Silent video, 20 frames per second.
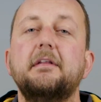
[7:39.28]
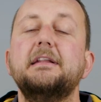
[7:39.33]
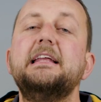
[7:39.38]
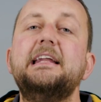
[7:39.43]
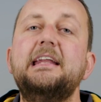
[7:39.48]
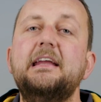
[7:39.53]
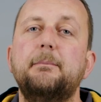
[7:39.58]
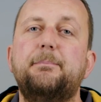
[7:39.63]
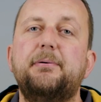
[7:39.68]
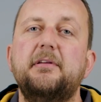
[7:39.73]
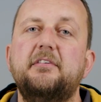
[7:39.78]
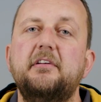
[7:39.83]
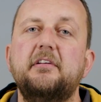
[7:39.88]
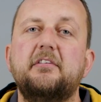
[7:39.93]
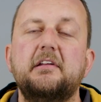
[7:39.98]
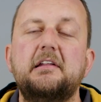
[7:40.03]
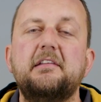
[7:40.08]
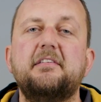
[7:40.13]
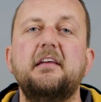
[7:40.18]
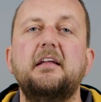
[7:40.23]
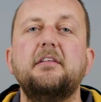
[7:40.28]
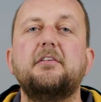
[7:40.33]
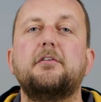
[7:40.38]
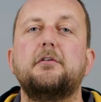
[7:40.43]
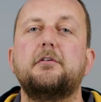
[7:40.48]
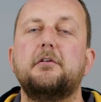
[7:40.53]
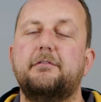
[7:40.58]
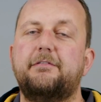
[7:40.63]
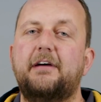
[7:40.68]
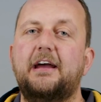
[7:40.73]
The linear position
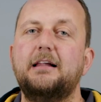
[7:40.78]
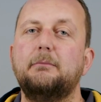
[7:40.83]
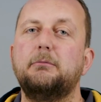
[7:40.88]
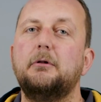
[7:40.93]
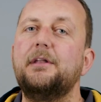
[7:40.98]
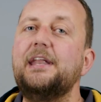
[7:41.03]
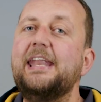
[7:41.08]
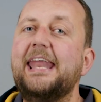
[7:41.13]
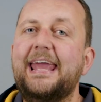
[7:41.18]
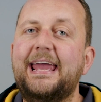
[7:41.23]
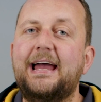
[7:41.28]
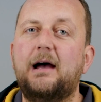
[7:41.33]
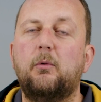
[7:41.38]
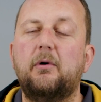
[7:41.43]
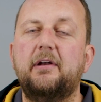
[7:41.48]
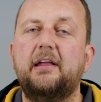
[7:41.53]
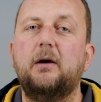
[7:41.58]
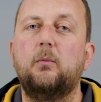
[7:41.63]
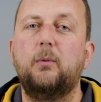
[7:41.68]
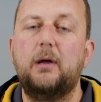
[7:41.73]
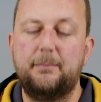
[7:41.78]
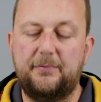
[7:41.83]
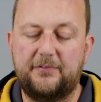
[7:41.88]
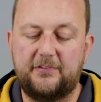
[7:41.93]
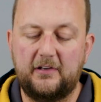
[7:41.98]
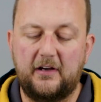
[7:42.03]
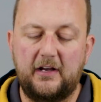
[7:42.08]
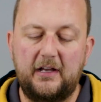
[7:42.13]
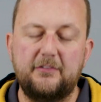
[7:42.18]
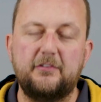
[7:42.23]
sensors are available now on our
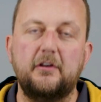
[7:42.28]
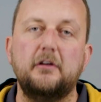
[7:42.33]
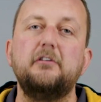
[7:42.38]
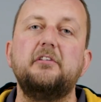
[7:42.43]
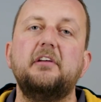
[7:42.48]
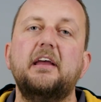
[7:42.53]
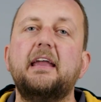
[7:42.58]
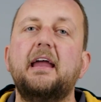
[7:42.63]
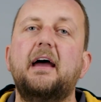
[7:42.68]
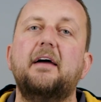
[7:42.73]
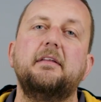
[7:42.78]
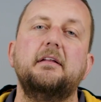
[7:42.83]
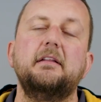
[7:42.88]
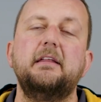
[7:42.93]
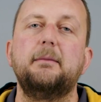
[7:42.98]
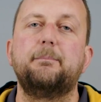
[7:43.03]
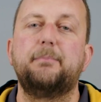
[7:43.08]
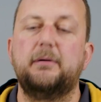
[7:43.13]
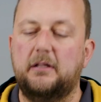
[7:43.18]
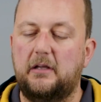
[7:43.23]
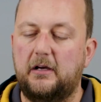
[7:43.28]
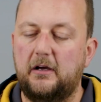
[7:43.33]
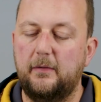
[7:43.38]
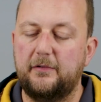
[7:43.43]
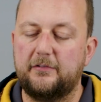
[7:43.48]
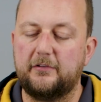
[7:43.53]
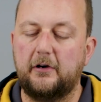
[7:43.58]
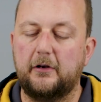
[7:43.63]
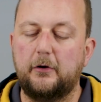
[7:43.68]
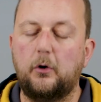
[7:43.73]
website, so check out the link below.
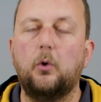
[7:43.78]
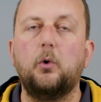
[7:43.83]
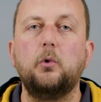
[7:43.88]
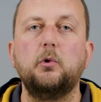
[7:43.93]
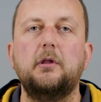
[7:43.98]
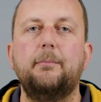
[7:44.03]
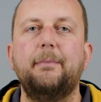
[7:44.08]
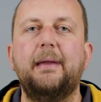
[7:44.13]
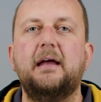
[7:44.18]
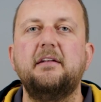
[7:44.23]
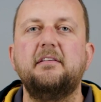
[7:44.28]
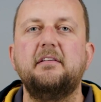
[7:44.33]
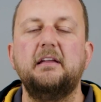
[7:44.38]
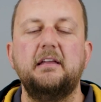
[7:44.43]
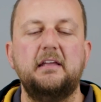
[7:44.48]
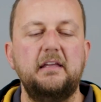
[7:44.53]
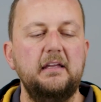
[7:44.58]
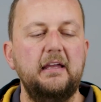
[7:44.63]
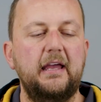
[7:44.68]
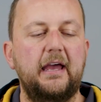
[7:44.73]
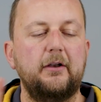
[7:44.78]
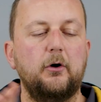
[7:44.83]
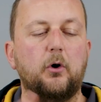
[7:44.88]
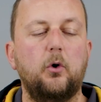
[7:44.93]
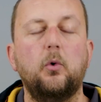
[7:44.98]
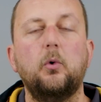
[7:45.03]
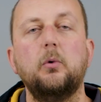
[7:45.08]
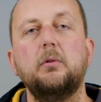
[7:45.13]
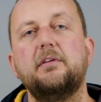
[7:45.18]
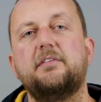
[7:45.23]
It's got all the mounting gear and
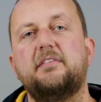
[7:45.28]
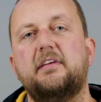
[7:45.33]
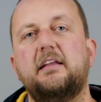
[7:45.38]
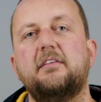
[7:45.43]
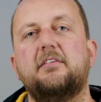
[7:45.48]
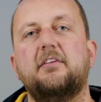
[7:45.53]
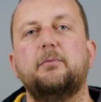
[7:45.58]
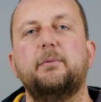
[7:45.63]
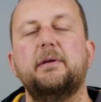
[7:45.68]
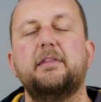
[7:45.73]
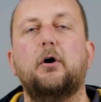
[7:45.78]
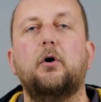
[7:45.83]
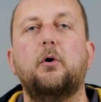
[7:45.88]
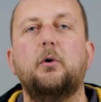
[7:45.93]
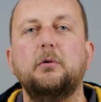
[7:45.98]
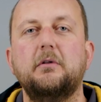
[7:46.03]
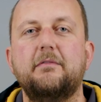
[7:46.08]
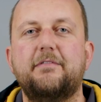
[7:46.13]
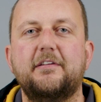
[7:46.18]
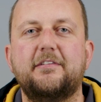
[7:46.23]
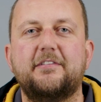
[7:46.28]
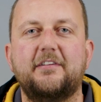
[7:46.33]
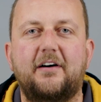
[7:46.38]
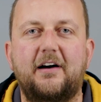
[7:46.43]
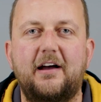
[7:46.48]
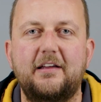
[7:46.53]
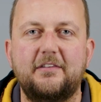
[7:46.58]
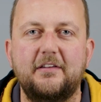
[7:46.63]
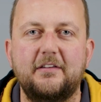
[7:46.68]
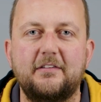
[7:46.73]
all the sensors with all of the
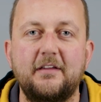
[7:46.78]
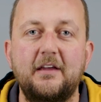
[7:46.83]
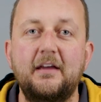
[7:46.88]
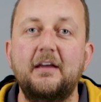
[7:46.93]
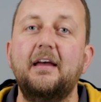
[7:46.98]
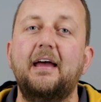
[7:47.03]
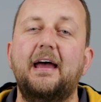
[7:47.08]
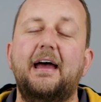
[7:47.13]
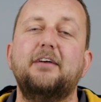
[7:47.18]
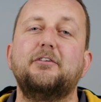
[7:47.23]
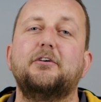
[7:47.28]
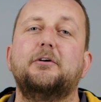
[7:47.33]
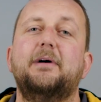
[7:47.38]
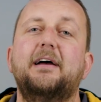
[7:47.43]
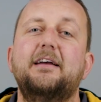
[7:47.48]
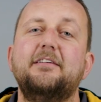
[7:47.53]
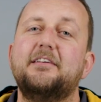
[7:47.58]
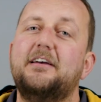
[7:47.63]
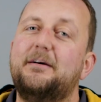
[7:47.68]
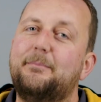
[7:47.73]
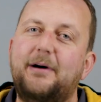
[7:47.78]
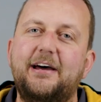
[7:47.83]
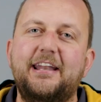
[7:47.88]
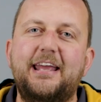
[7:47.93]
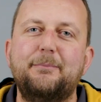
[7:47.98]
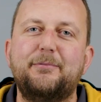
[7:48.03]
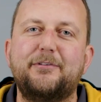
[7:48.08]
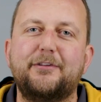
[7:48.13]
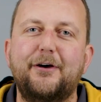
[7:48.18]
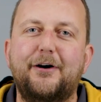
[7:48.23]
sizes. As always, my
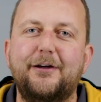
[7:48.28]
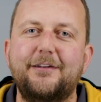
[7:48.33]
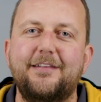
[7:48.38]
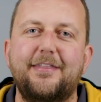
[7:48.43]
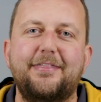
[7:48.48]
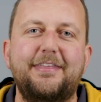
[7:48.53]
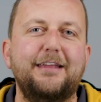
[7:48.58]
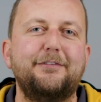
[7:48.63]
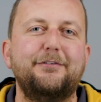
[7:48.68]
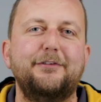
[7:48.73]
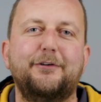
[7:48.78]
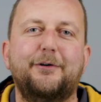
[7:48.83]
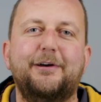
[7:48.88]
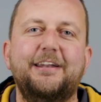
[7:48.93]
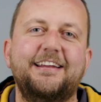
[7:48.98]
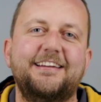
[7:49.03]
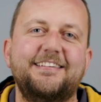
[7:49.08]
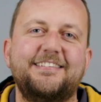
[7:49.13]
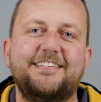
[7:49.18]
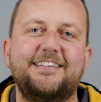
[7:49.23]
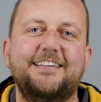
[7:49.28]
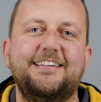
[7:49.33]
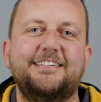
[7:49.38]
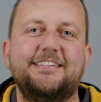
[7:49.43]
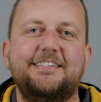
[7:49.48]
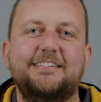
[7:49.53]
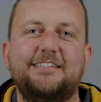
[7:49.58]
name's Scott. Thanks for joining us.